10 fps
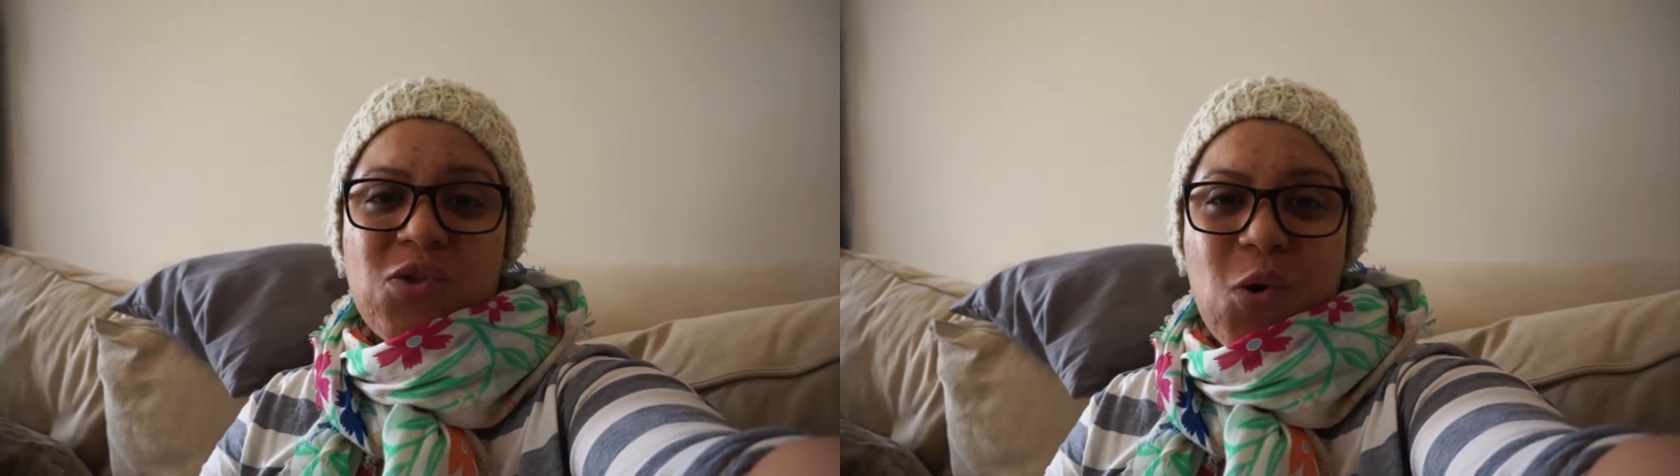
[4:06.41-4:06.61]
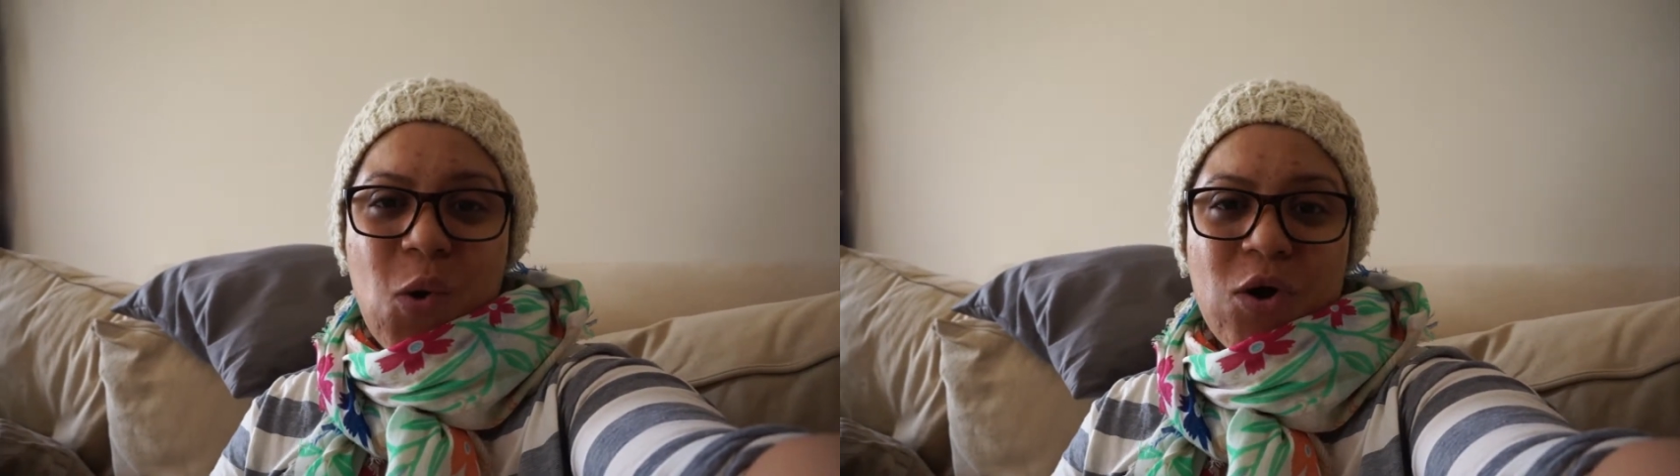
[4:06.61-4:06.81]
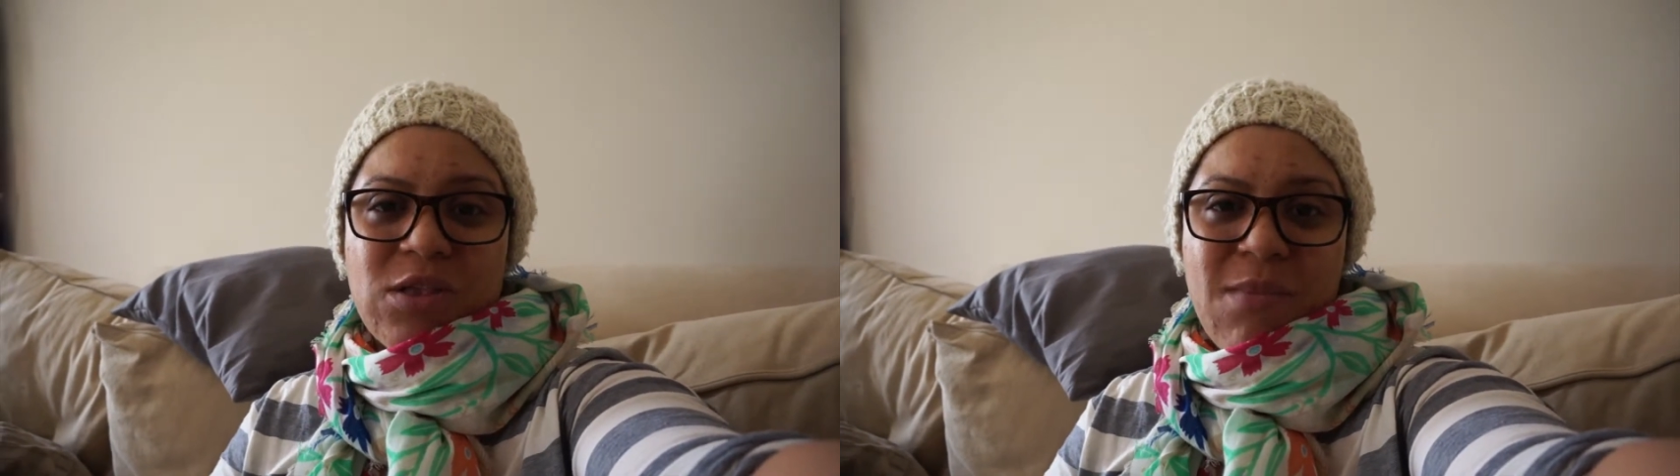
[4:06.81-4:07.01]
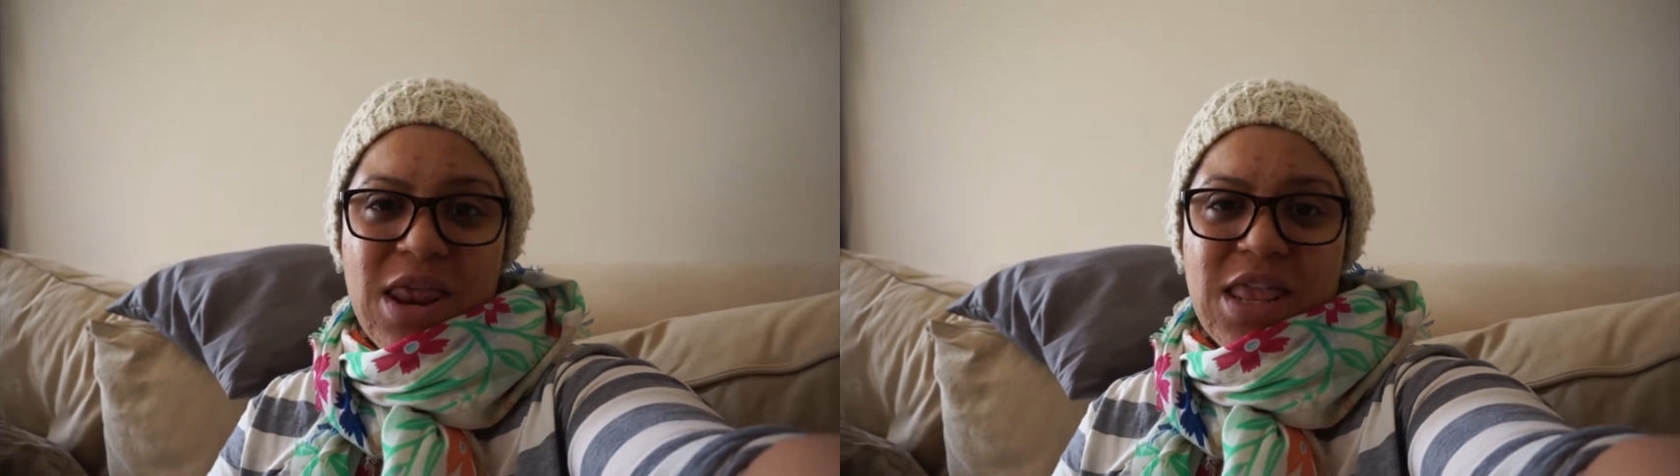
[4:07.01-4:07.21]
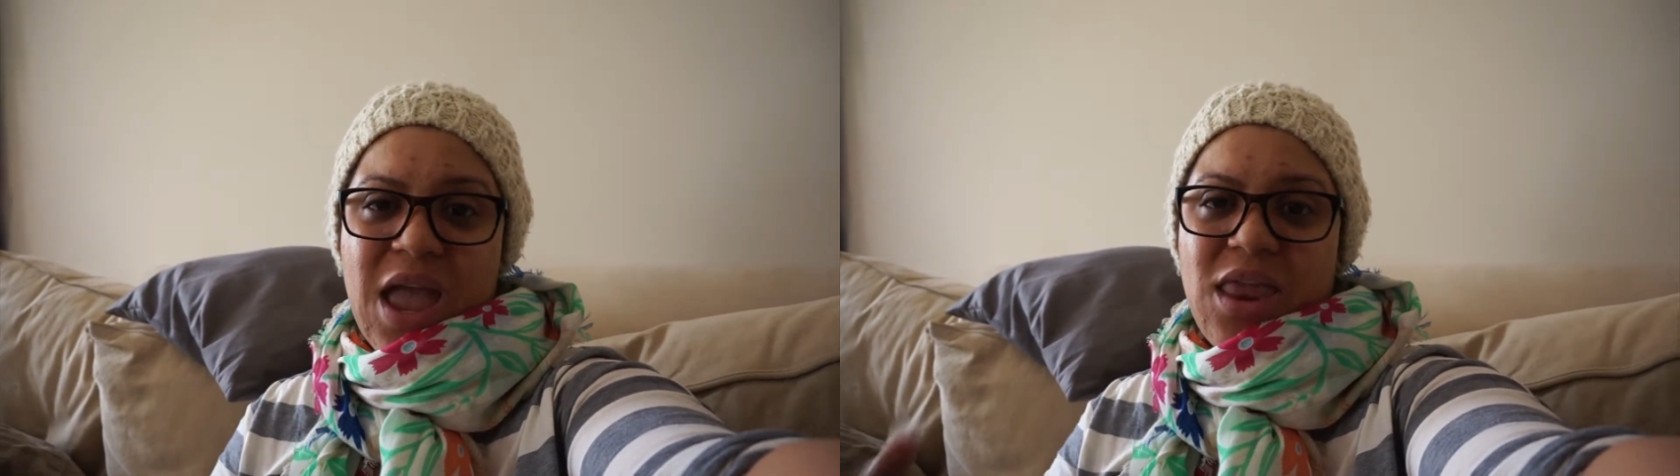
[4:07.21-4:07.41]
towards
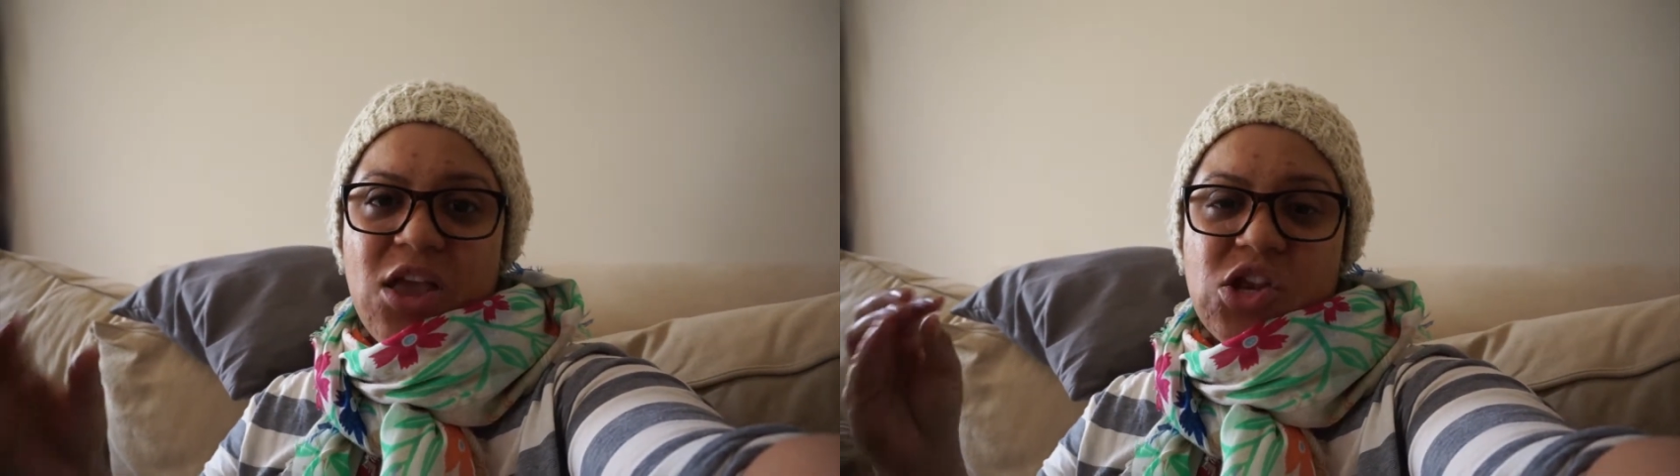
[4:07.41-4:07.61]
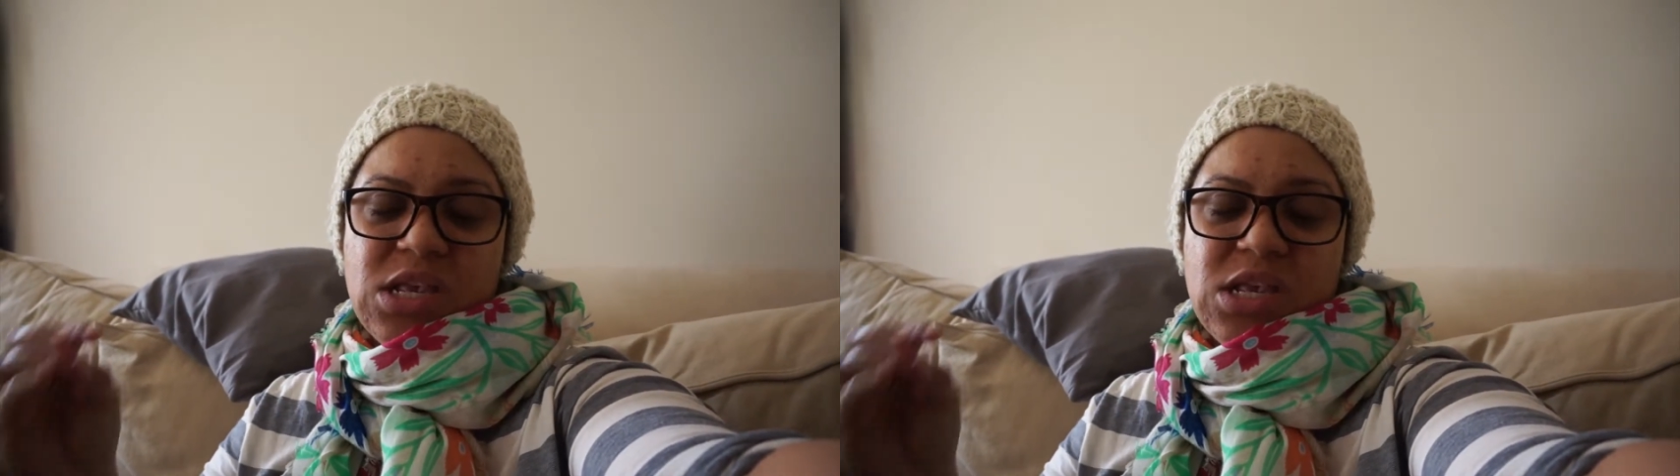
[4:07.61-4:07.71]
meditating,